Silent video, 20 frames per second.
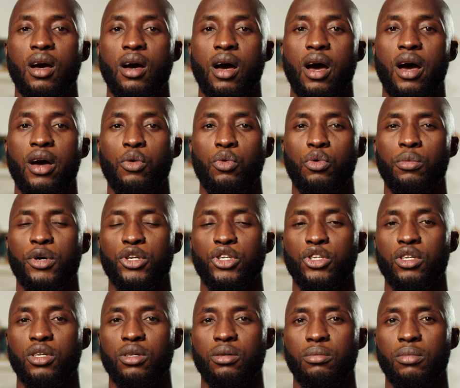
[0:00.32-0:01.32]
Hi,
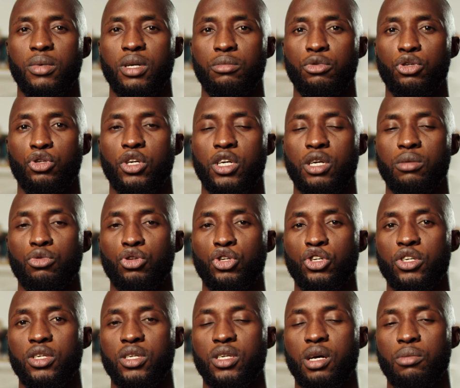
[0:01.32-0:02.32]
my name is Jackie
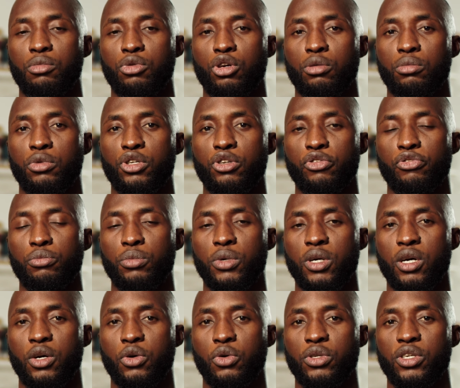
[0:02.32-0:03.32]
Lucius. I'm a documentary
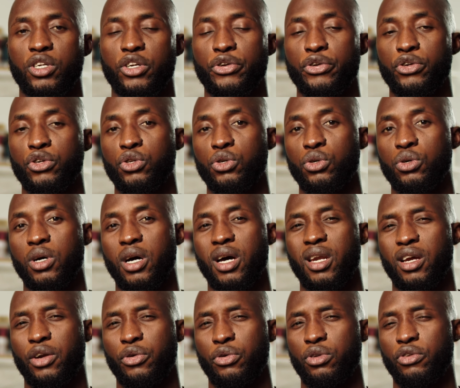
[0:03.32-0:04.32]
filmmaker, content creator,
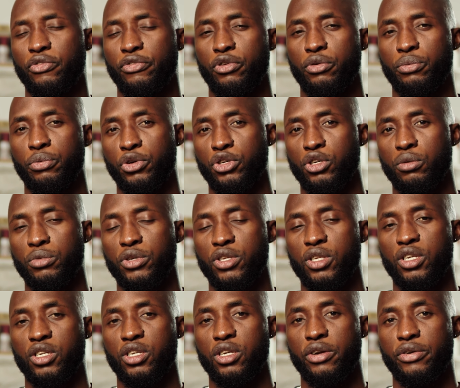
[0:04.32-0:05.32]
and I run a video production
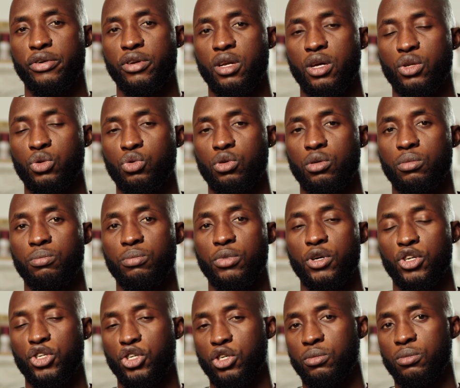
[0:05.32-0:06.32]
business here in Antwerp,
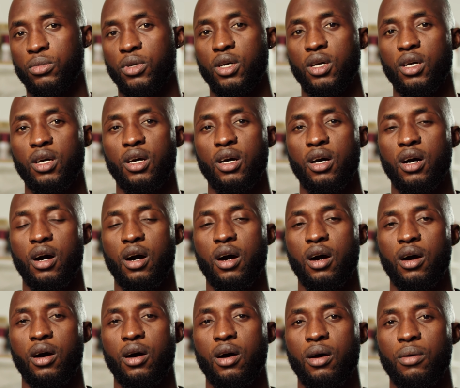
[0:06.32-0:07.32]
Belgium. Today,
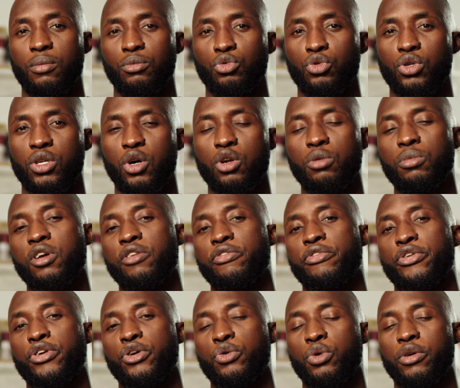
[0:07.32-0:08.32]
I'm going to make a
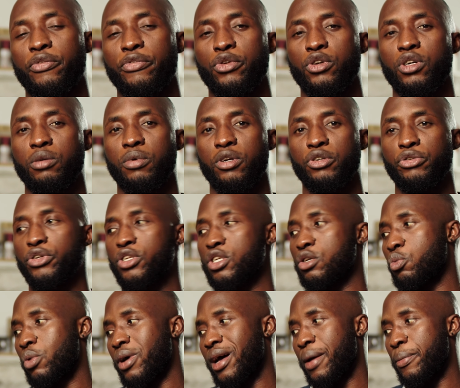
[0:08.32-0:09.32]
very quick video about the
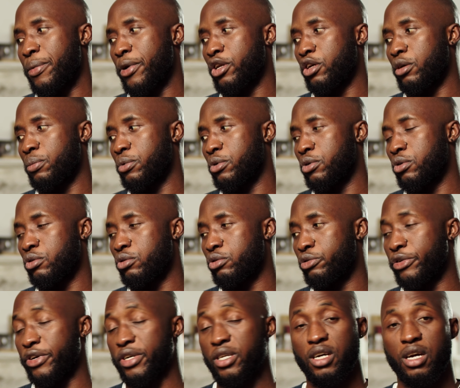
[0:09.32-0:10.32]
reason why I picked up a
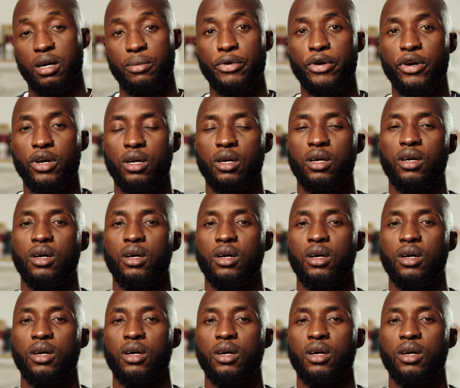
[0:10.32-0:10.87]
red camera.